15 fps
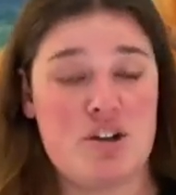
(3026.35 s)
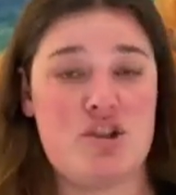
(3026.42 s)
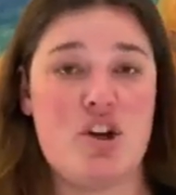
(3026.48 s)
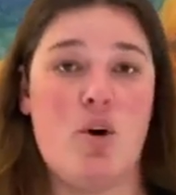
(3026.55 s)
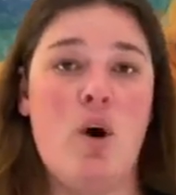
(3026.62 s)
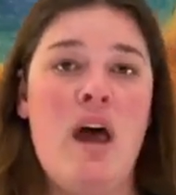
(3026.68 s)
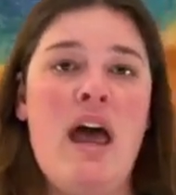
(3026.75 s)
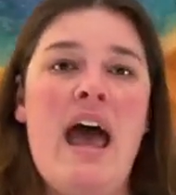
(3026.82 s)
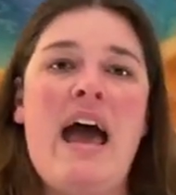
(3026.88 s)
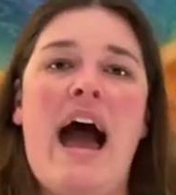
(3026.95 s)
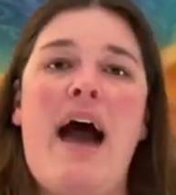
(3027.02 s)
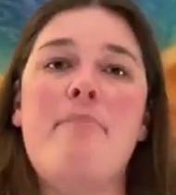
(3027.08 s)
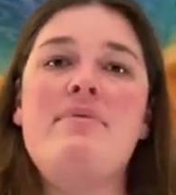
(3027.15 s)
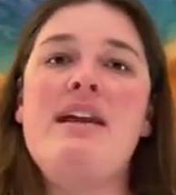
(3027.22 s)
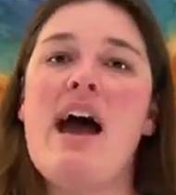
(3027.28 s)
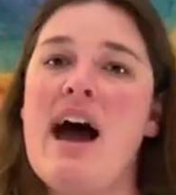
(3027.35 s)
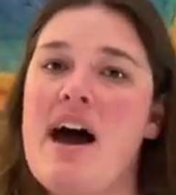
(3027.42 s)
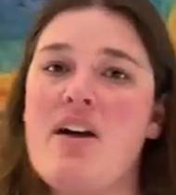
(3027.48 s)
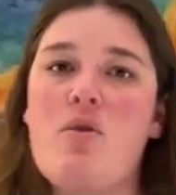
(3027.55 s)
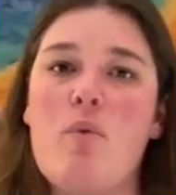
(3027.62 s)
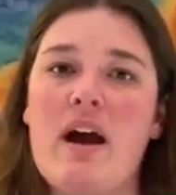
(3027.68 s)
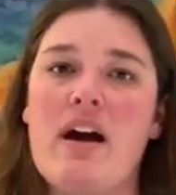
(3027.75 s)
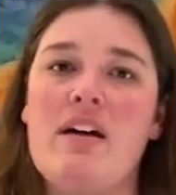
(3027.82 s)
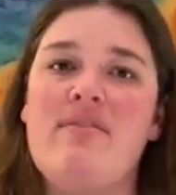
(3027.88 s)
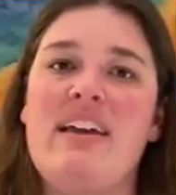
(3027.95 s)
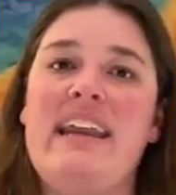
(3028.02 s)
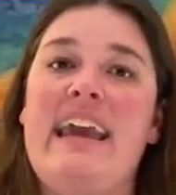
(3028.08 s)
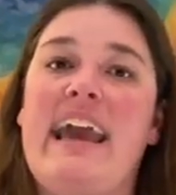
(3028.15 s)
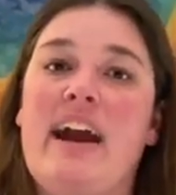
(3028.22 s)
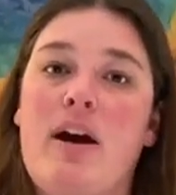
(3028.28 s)
So I'm not aware of
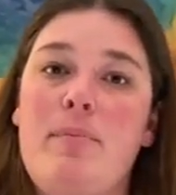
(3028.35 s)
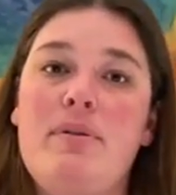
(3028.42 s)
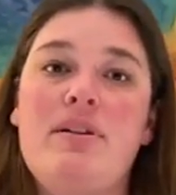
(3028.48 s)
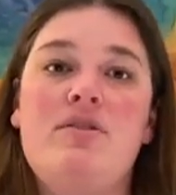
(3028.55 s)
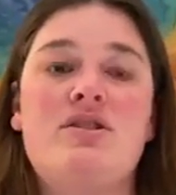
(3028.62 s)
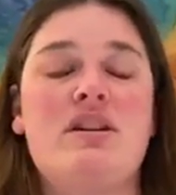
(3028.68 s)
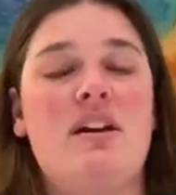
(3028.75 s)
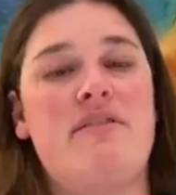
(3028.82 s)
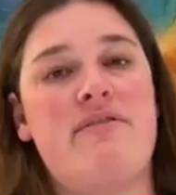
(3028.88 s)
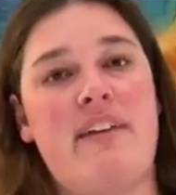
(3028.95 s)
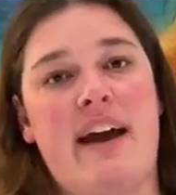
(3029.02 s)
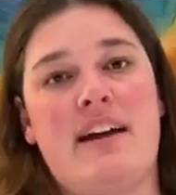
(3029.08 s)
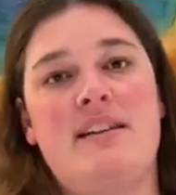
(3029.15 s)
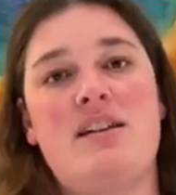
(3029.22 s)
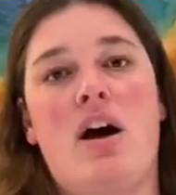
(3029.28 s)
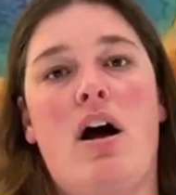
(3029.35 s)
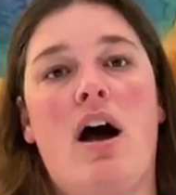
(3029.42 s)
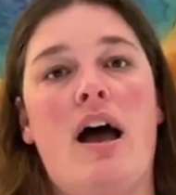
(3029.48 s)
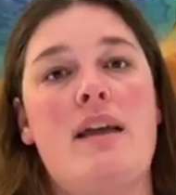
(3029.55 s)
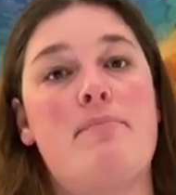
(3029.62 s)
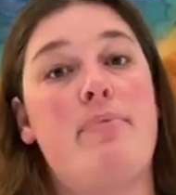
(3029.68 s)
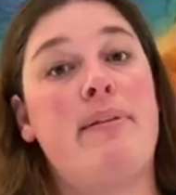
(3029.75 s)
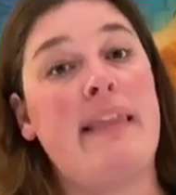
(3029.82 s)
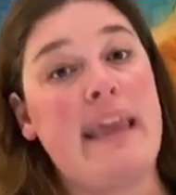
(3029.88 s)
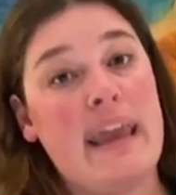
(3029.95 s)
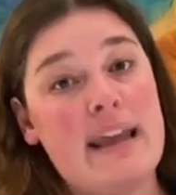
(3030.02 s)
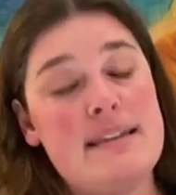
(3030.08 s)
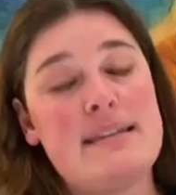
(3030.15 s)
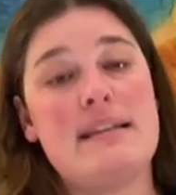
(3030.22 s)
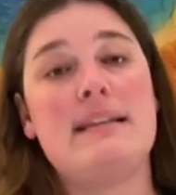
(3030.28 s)
any air pollution effect on
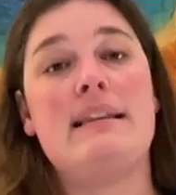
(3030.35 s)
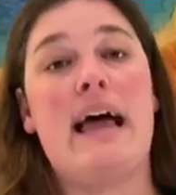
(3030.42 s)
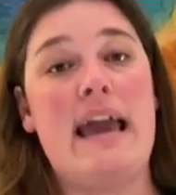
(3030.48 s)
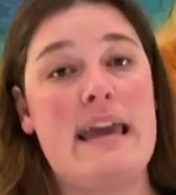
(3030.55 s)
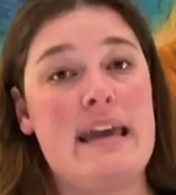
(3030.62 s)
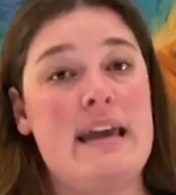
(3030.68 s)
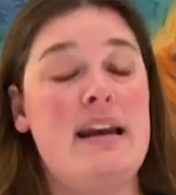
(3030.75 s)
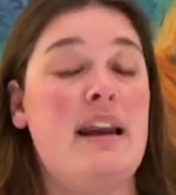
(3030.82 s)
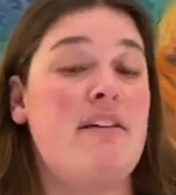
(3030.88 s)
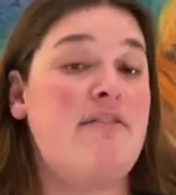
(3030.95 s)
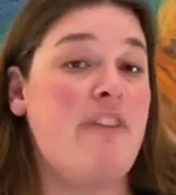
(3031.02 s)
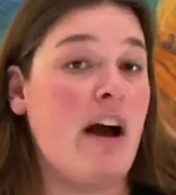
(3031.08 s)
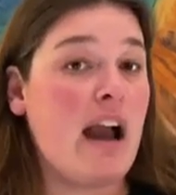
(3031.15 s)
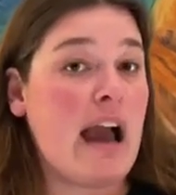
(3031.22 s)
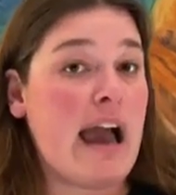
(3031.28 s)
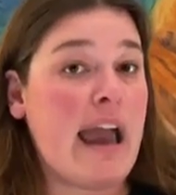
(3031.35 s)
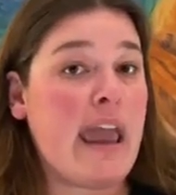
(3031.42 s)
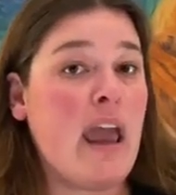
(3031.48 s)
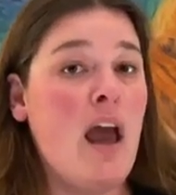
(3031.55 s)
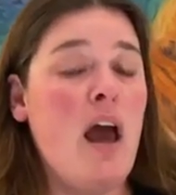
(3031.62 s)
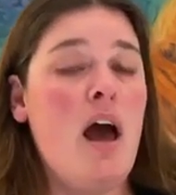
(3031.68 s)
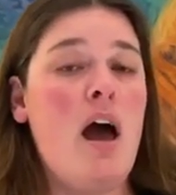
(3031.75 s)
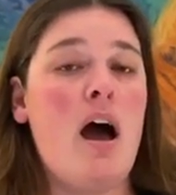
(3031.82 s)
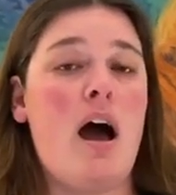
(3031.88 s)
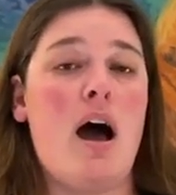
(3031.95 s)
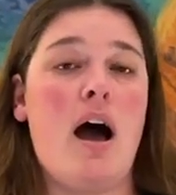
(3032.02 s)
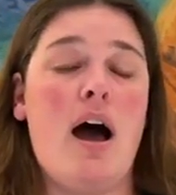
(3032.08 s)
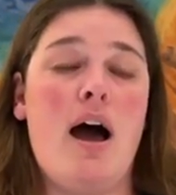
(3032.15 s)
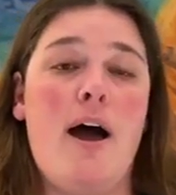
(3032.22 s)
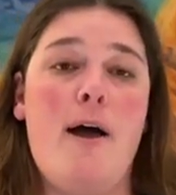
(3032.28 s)
plants and lichen and fungi,
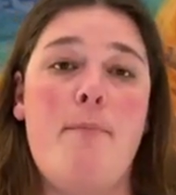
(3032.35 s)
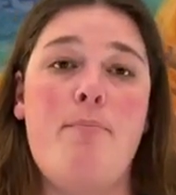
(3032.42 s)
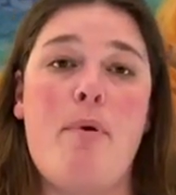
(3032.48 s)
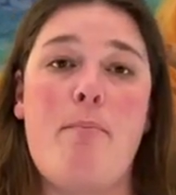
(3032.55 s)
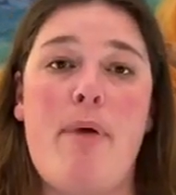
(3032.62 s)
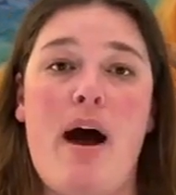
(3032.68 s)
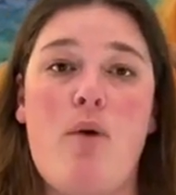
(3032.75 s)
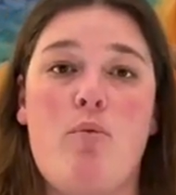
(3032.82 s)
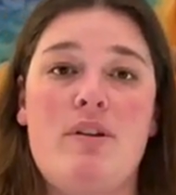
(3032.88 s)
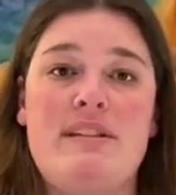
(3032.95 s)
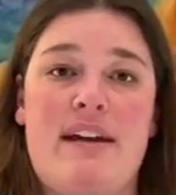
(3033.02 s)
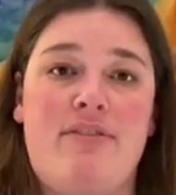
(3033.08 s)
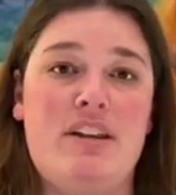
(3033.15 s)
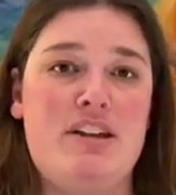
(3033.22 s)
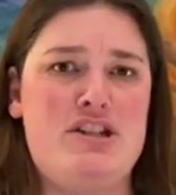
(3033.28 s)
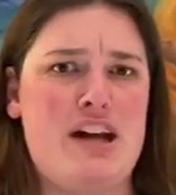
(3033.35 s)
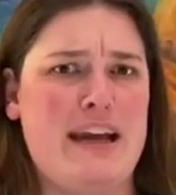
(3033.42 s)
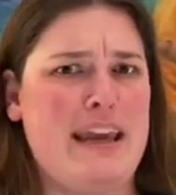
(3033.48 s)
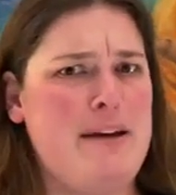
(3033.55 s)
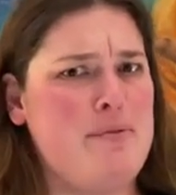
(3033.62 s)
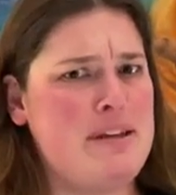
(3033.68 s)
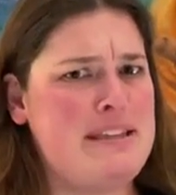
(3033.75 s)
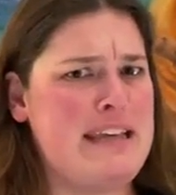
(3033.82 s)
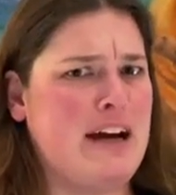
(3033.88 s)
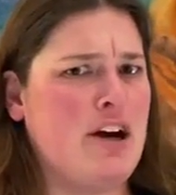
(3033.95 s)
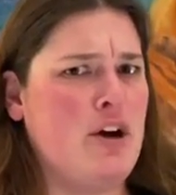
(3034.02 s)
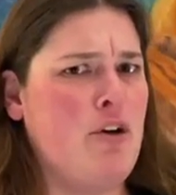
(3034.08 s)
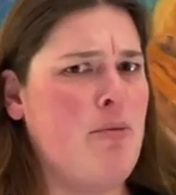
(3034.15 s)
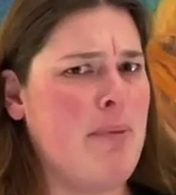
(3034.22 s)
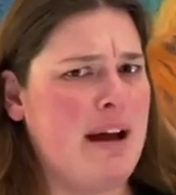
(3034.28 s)
but we'll definitely check in with
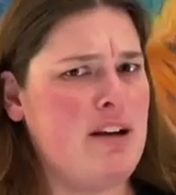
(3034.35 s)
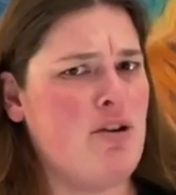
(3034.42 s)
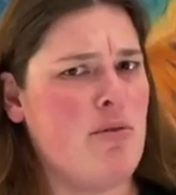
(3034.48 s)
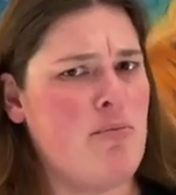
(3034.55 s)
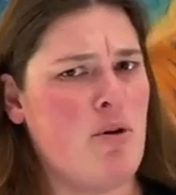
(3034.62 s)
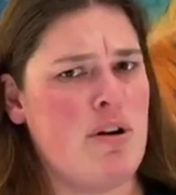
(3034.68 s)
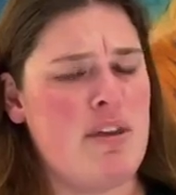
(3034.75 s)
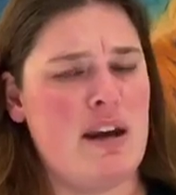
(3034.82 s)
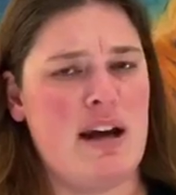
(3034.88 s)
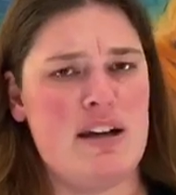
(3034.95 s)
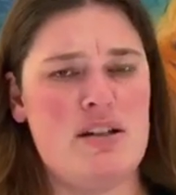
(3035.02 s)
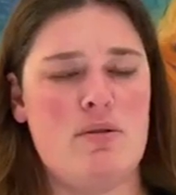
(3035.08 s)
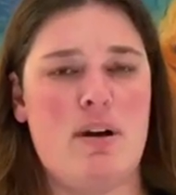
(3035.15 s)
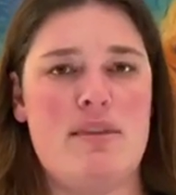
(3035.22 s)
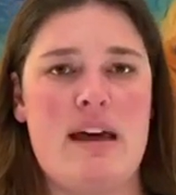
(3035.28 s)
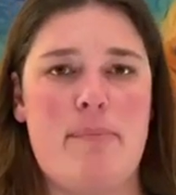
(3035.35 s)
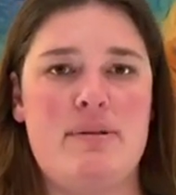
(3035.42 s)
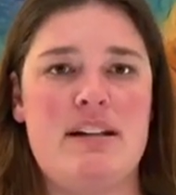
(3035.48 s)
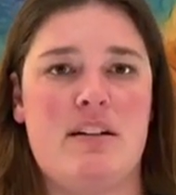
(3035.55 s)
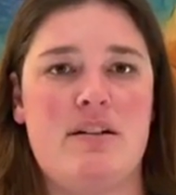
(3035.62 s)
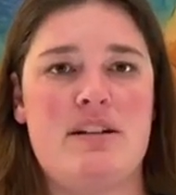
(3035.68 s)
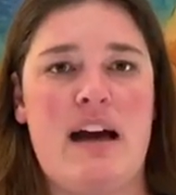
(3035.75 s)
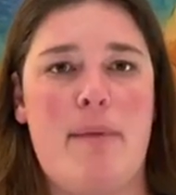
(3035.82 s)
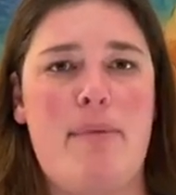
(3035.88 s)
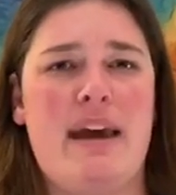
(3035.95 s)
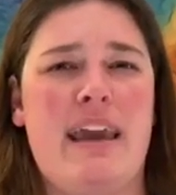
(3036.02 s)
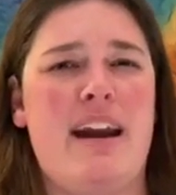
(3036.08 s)
Sarah, who might know more than I do on that particular topic.